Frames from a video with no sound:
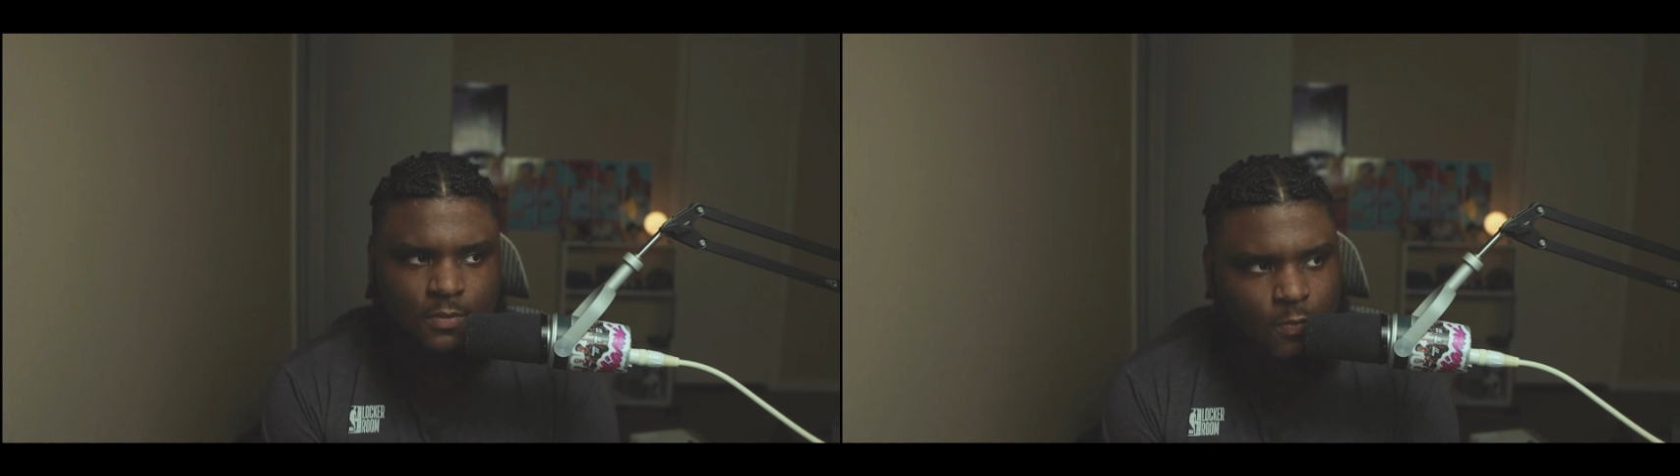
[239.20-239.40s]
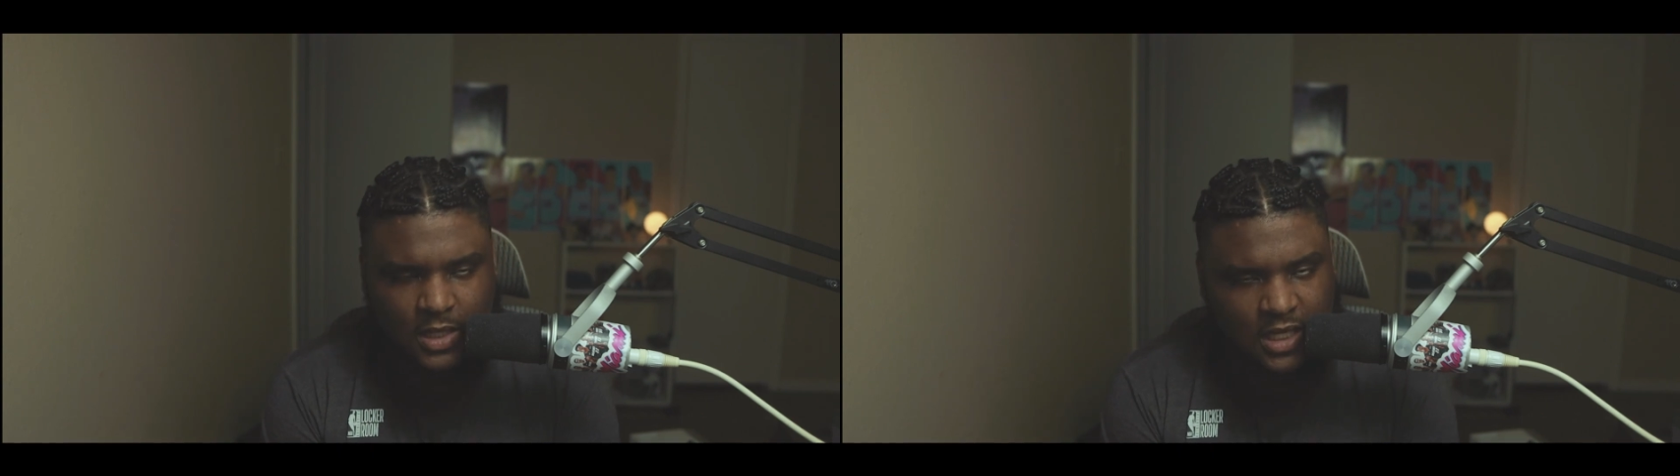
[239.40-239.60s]

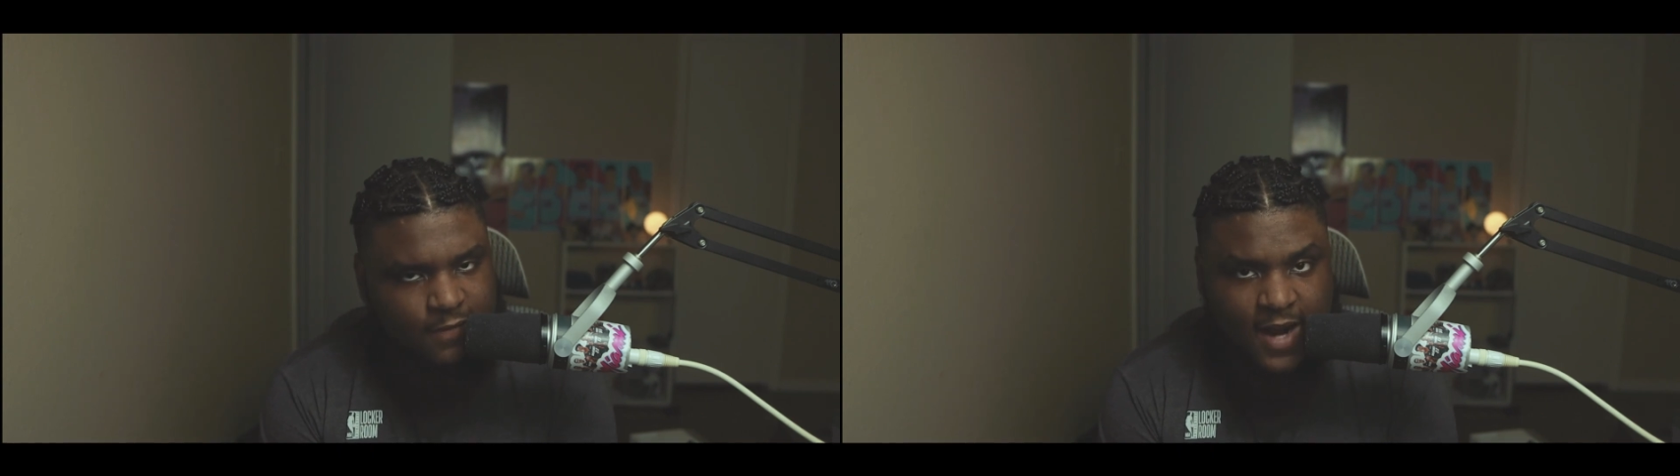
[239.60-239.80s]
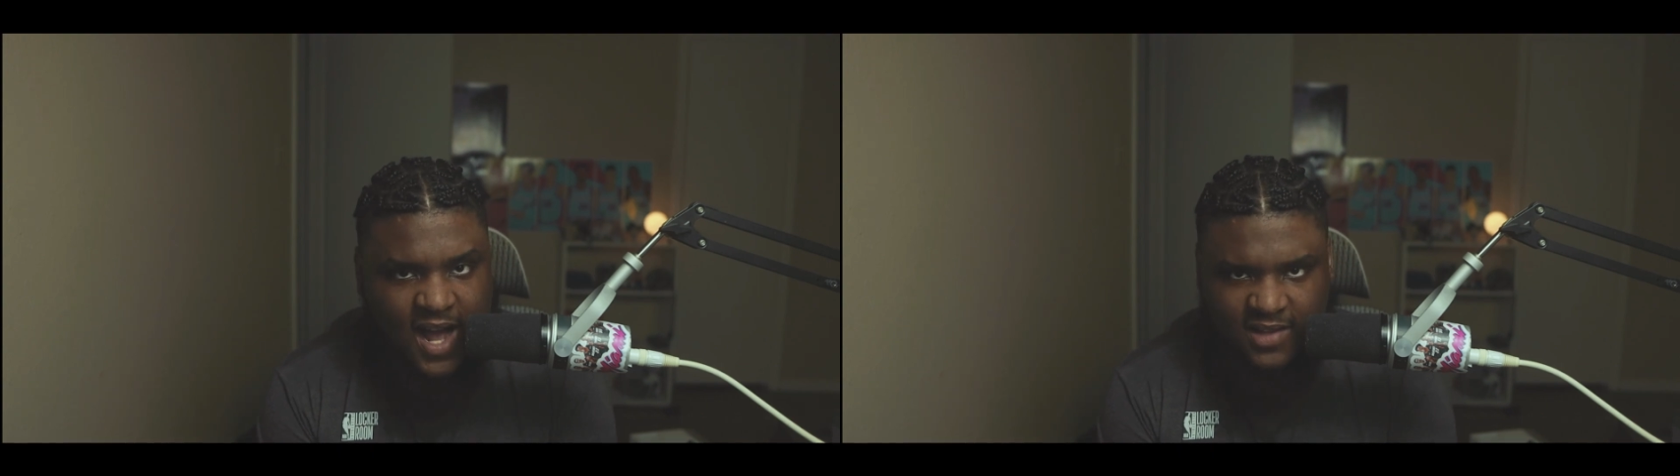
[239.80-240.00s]

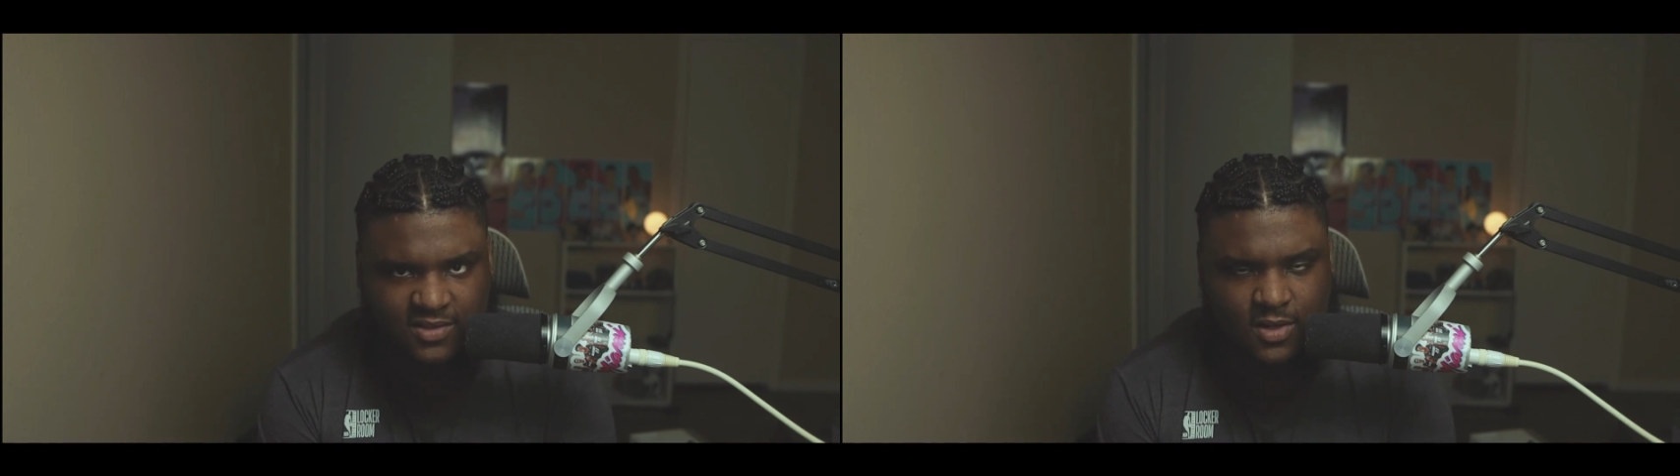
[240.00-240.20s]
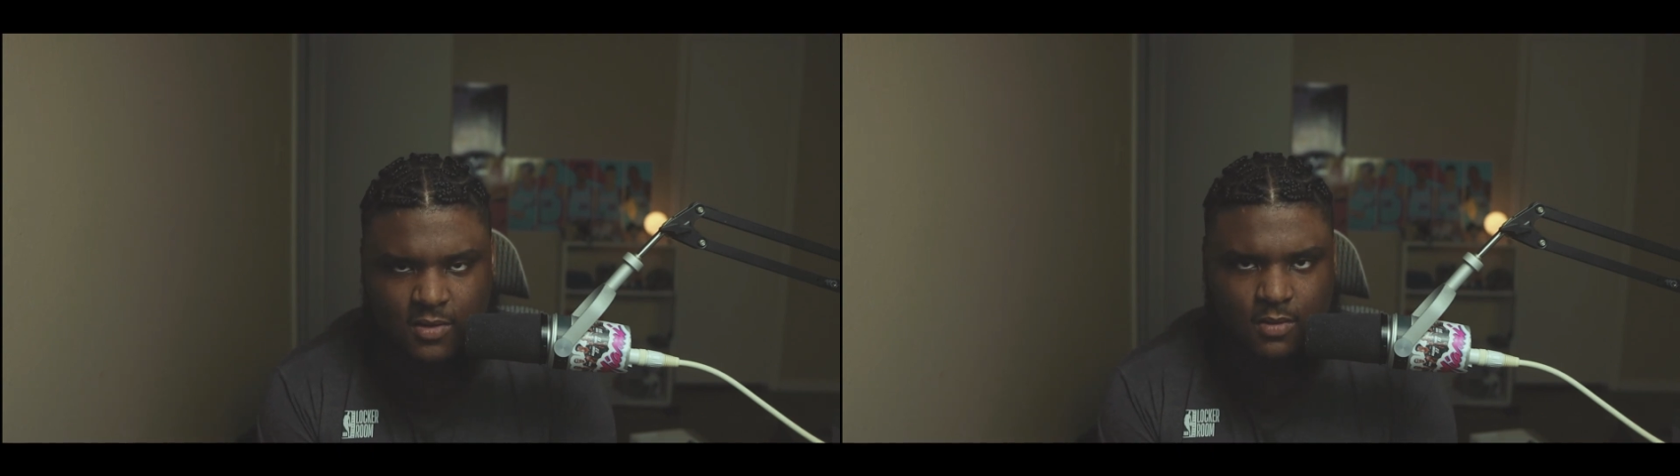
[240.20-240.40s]
Even
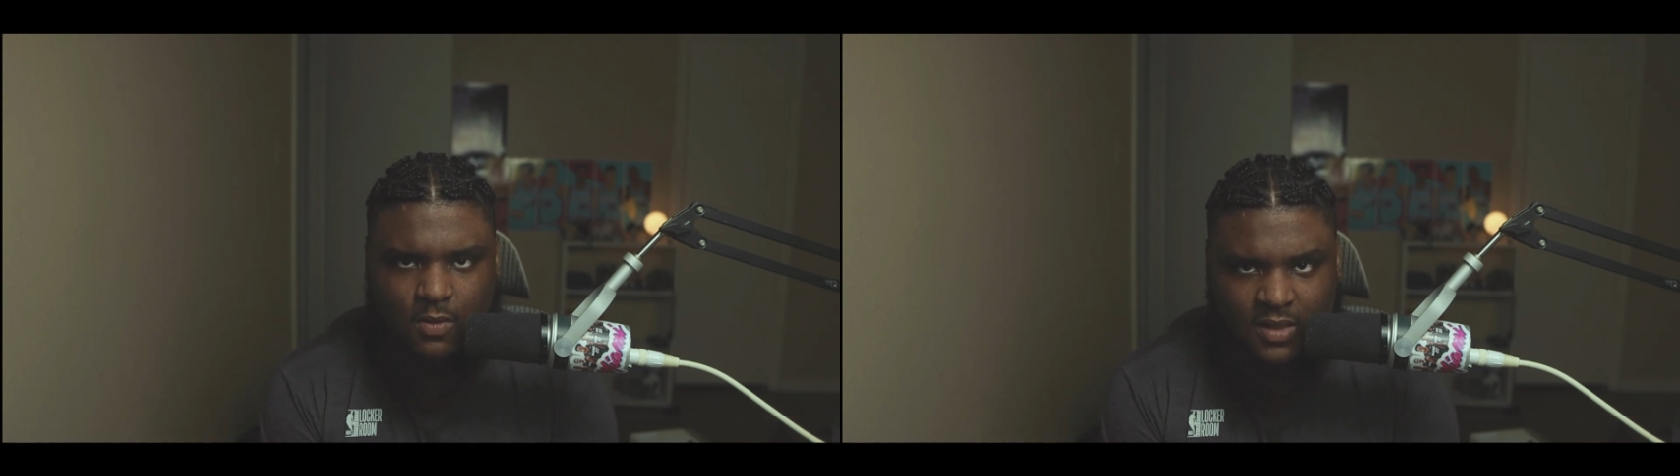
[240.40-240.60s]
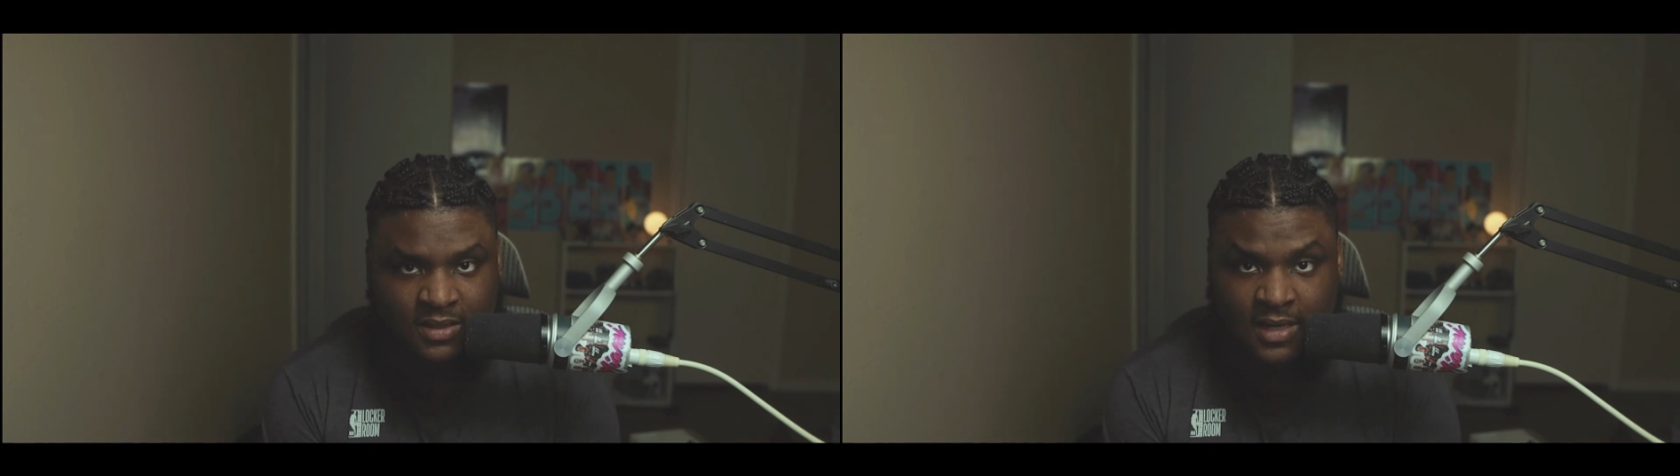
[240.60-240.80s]
Oscar
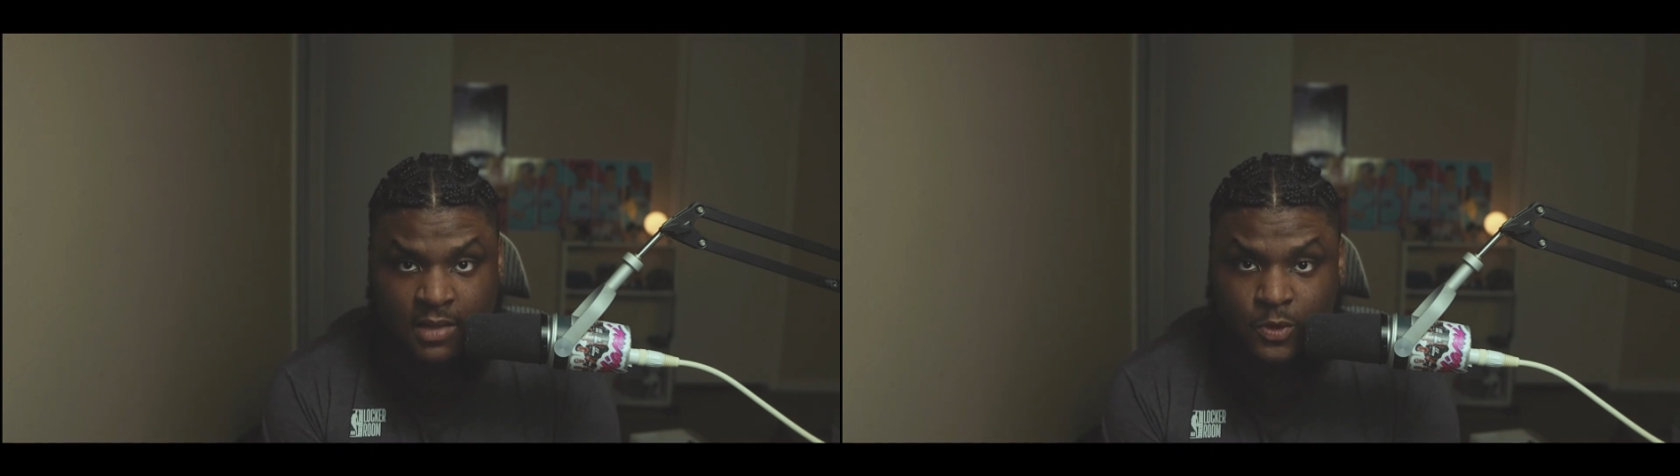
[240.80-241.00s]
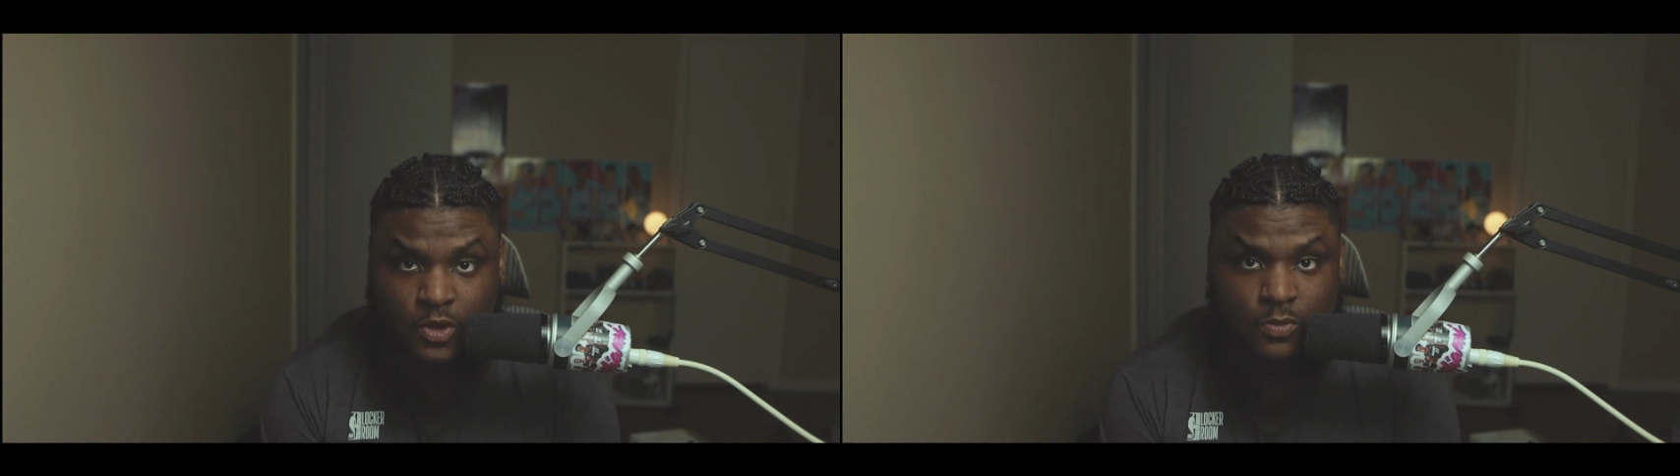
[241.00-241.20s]
wasn't
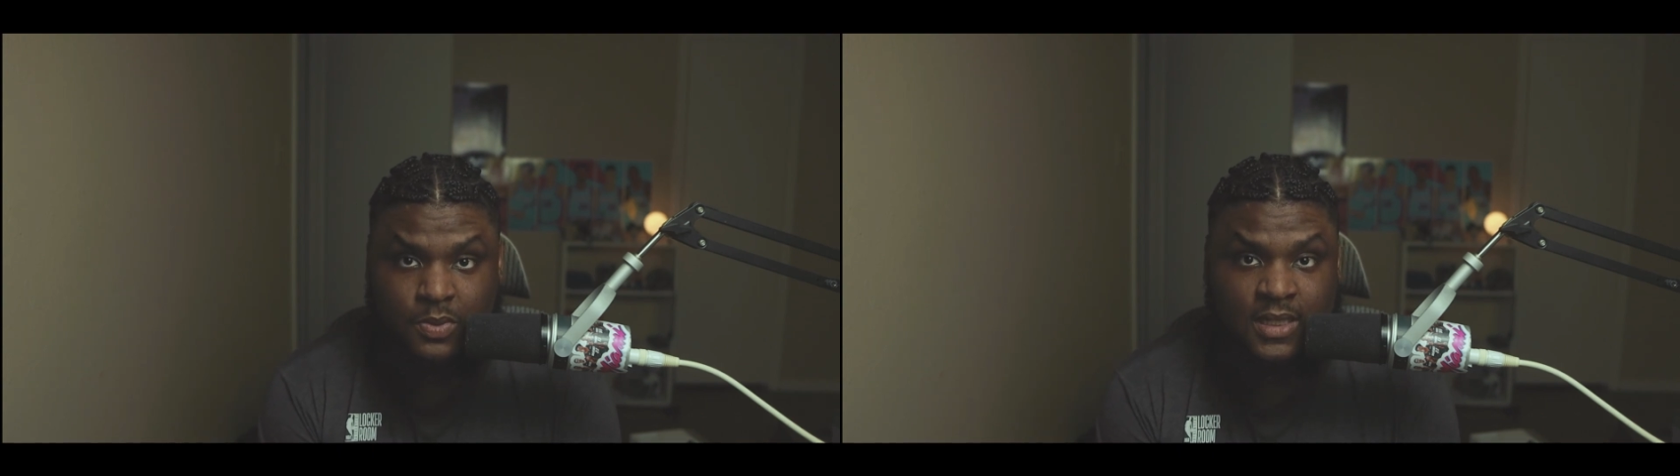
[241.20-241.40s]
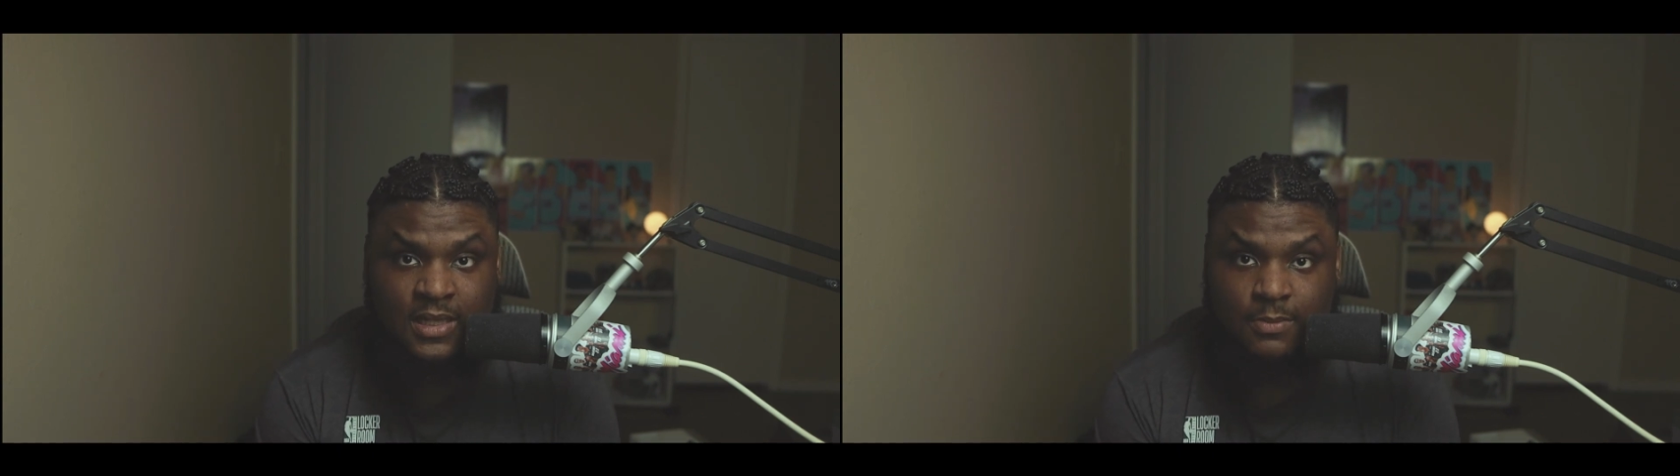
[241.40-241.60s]
able to put him